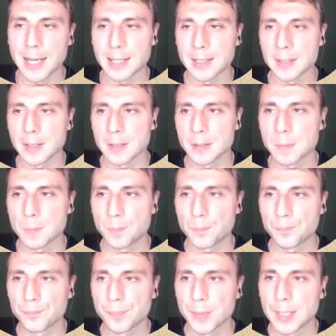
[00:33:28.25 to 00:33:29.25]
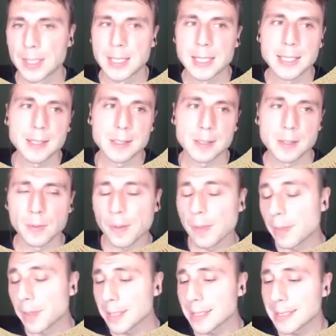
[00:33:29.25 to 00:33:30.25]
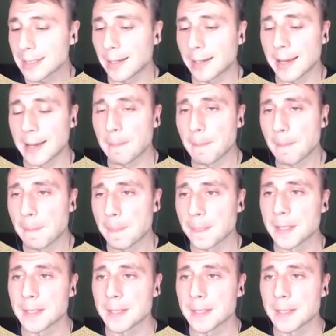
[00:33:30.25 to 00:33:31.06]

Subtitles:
access. So this time,